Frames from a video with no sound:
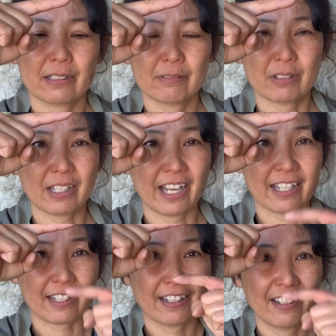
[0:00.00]
were
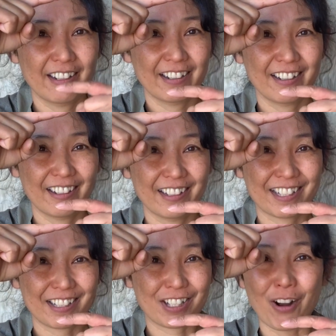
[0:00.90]
like
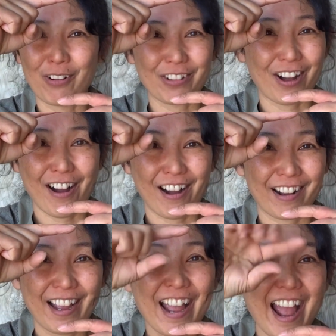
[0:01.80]
so
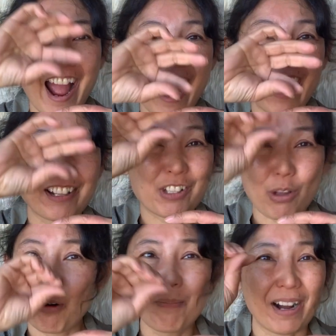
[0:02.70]
long and
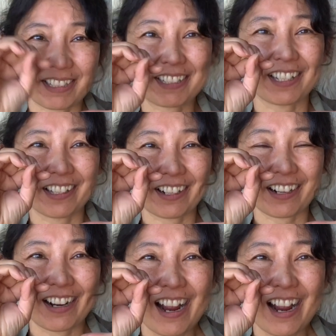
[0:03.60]
so muscular.